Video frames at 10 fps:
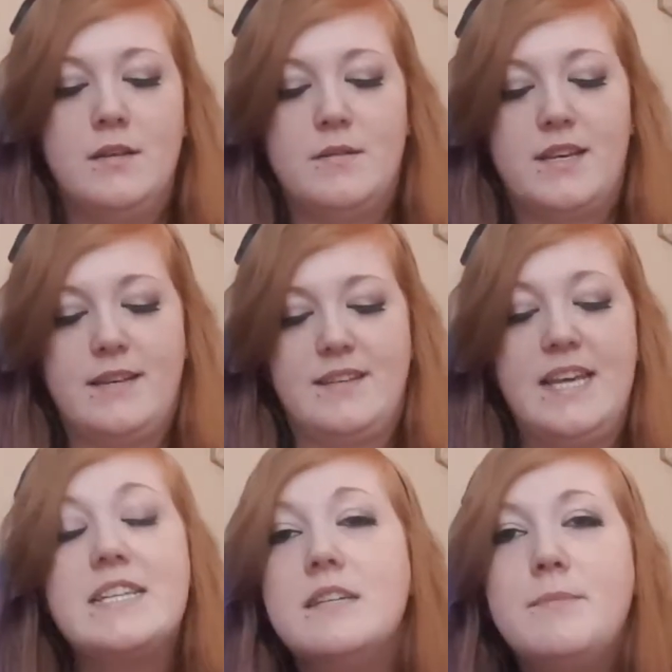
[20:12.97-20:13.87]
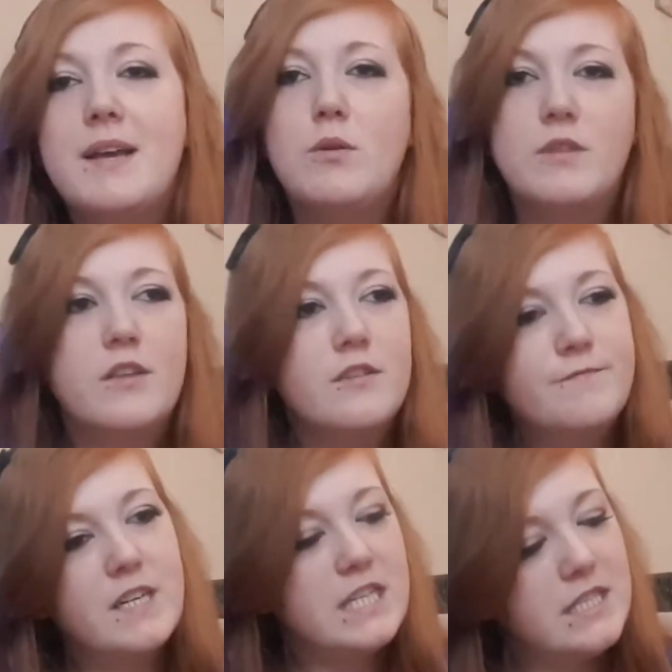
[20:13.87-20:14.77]
gets eaten by all the other
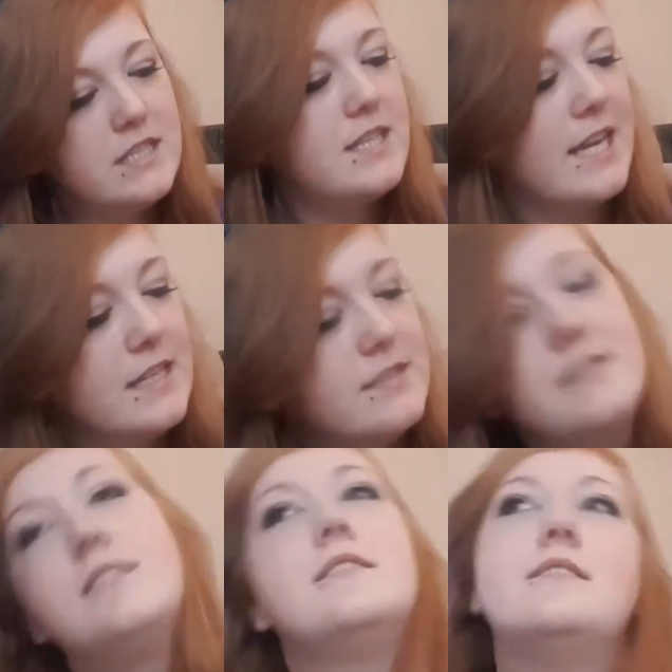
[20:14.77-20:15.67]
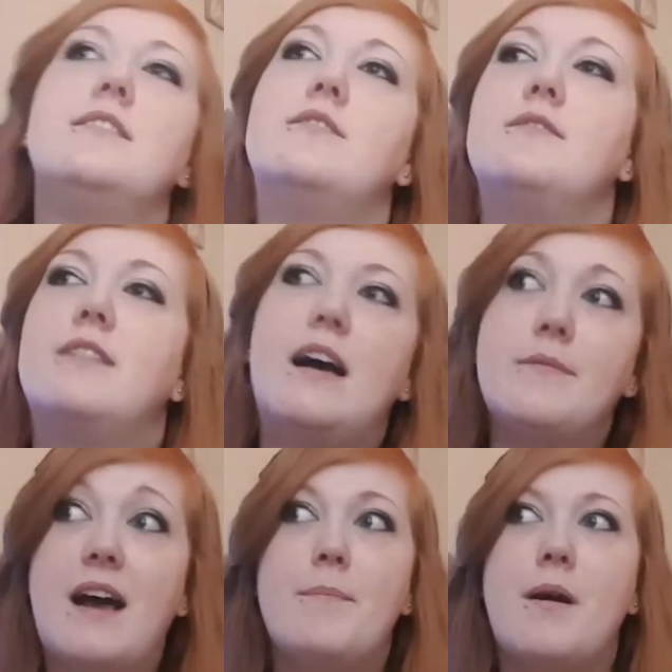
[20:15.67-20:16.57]
fucking Titans, you know,
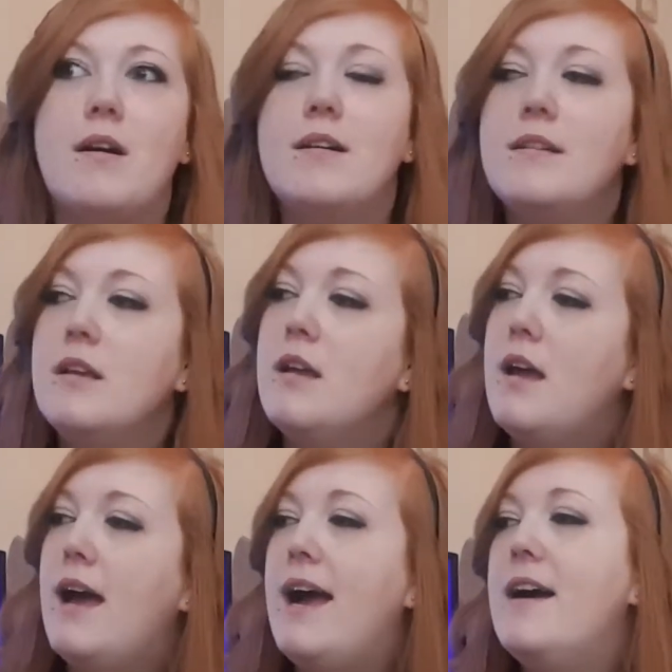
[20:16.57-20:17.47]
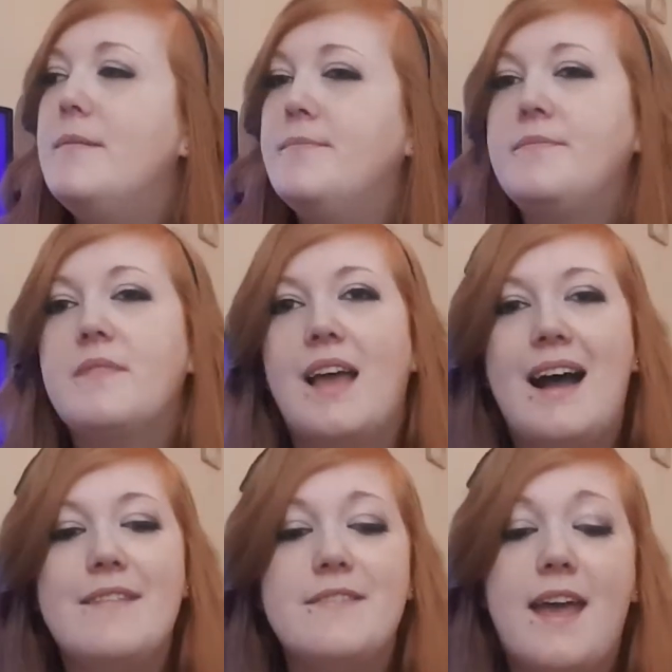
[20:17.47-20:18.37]
that part. And
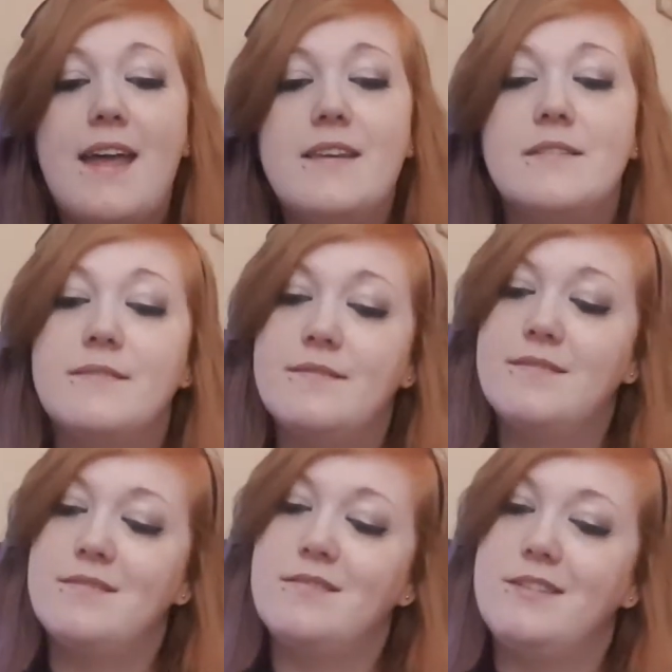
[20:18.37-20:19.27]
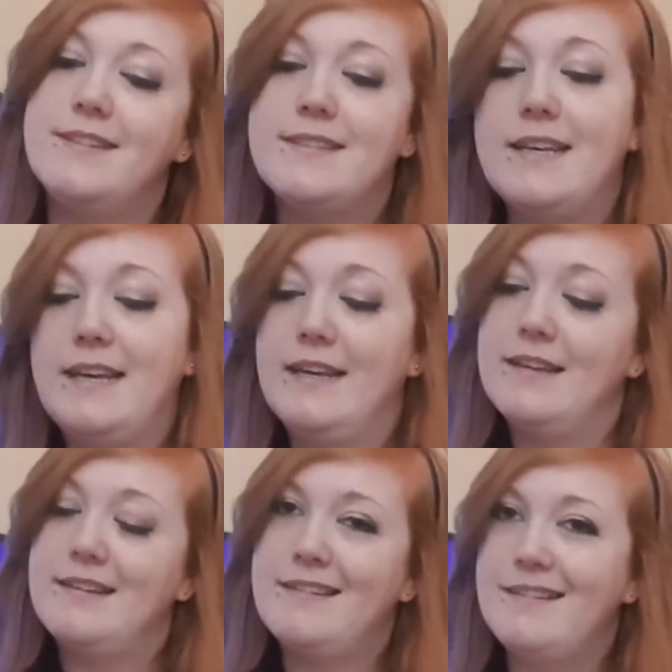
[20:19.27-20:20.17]
then you see
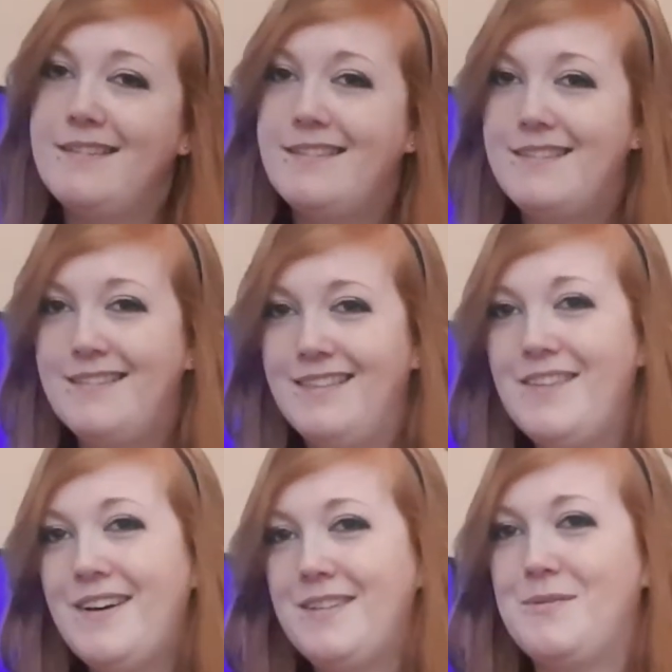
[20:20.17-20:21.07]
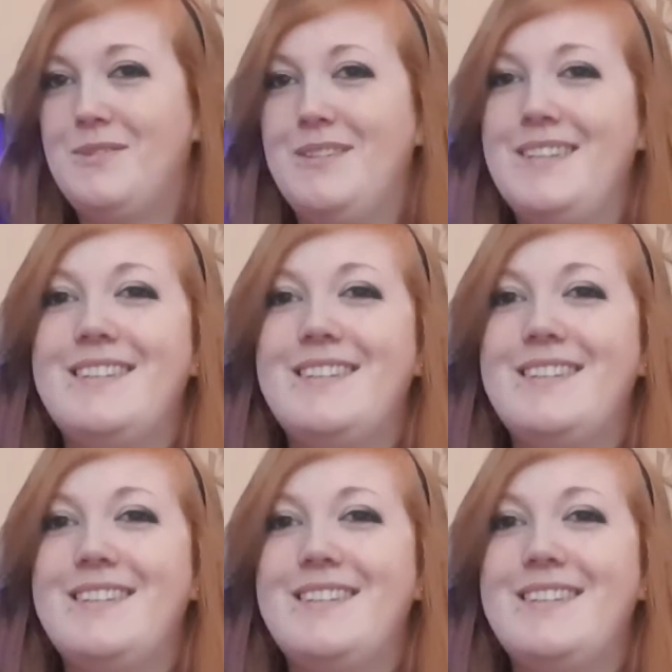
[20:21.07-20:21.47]
Levi's squad.